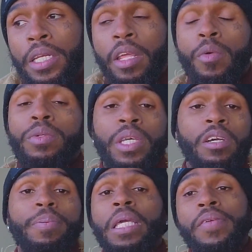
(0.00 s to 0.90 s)
Then we was a
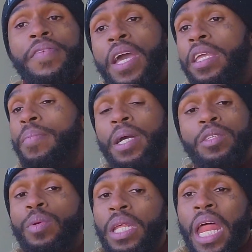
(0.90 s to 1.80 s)
complete failure
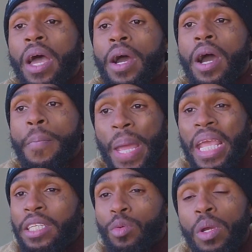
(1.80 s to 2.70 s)
because we did not obey
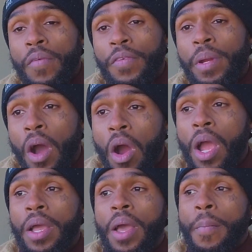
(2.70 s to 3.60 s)
his will from the
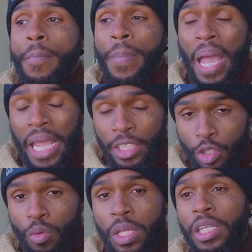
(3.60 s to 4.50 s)
heart in
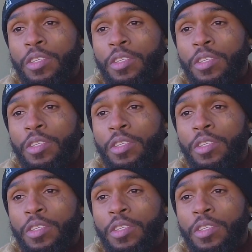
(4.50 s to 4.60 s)
truth and the